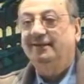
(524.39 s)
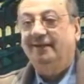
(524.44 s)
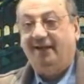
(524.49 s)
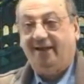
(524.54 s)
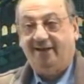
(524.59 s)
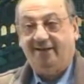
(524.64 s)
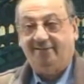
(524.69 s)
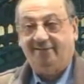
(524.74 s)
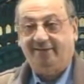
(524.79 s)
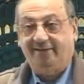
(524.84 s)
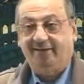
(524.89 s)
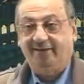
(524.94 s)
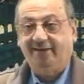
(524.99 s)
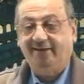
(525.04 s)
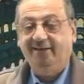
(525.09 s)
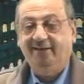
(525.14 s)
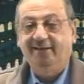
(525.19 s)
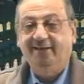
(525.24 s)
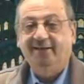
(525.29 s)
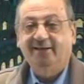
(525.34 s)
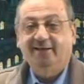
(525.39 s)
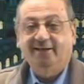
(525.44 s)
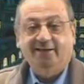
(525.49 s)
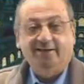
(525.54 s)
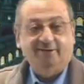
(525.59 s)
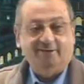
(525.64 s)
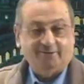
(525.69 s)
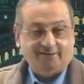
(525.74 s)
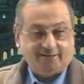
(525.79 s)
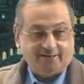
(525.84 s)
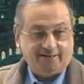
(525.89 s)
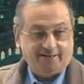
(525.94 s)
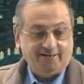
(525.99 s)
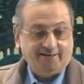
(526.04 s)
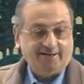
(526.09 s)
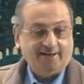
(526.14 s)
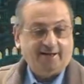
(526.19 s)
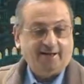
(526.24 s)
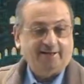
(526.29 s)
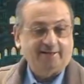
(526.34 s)
Hadhi. Okay.
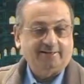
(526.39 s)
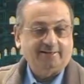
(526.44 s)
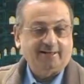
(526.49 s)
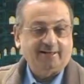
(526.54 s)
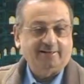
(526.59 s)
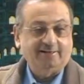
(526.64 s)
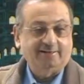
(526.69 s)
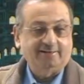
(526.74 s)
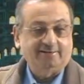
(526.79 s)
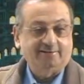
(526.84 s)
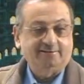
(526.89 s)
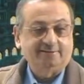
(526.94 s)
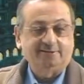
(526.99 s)
And then